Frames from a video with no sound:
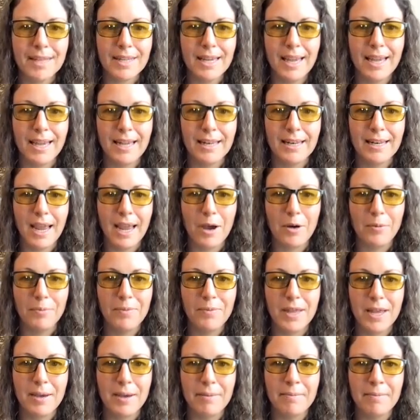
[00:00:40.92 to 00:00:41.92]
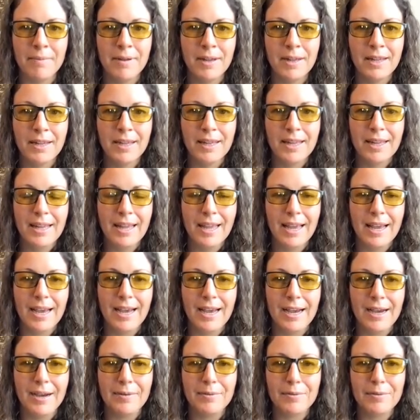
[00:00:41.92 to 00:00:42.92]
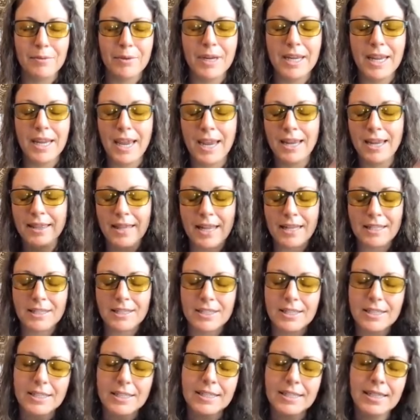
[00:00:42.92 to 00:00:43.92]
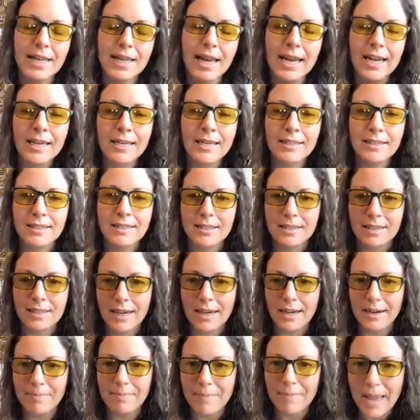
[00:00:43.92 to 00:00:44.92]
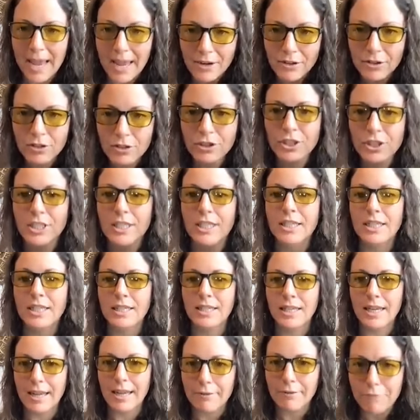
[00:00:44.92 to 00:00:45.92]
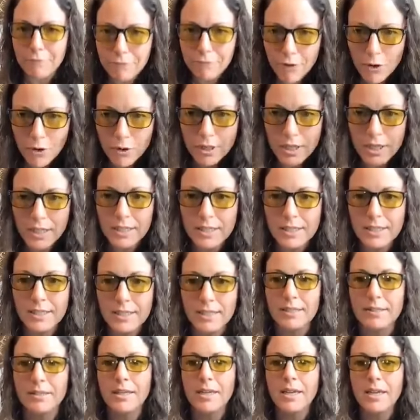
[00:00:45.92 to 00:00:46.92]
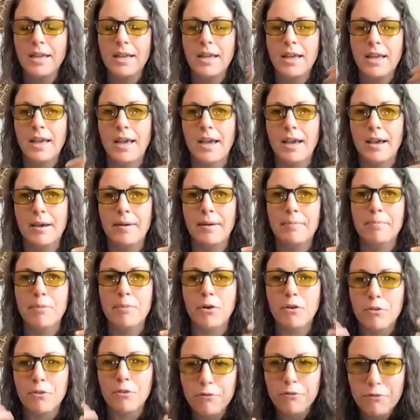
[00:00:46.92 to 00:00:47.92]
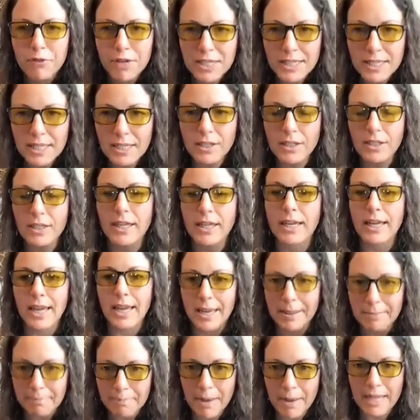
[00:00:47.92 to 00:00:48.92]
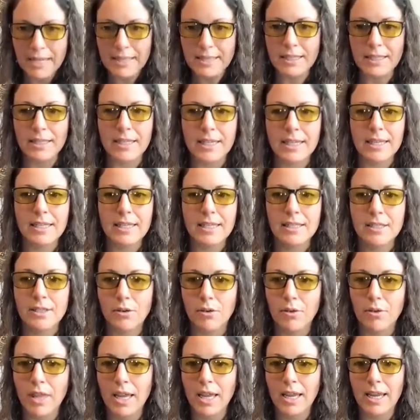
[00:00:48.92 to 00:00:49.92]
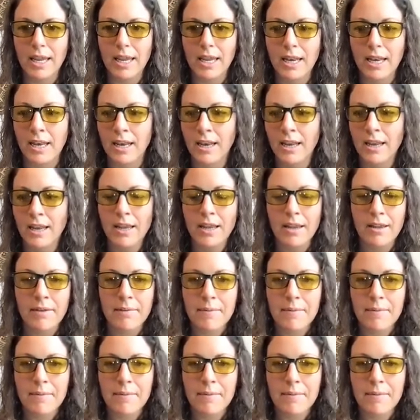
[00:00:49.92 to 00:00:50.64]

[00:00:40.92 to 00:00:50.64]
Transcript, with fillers: and help them uh, regain that sustained um, energy and focus, uh, both physically and mentally, so they can,